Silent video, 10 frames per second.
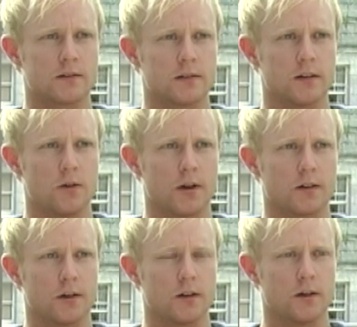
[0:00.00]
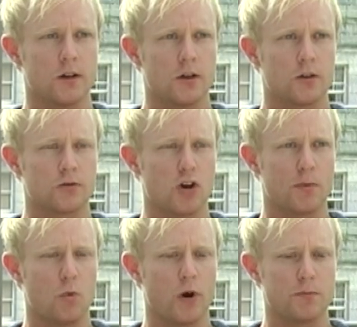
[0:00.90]
sit down and kind of
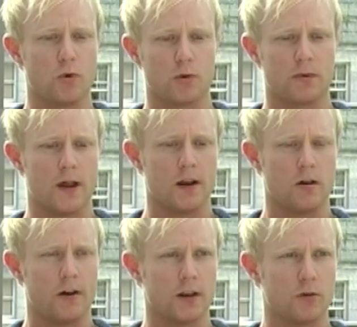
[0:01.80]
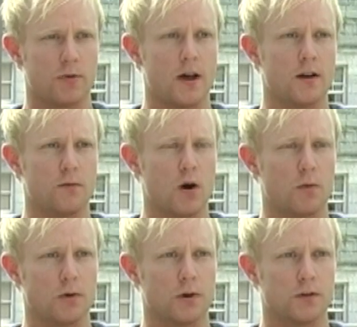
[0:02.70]
drop a whiteboard plan, a high-level plan of what
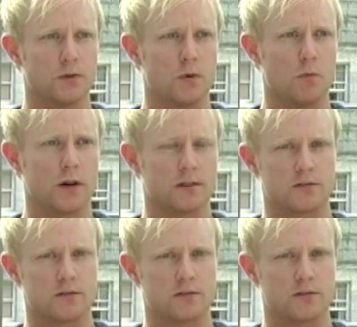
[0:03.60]
we're going to do and what the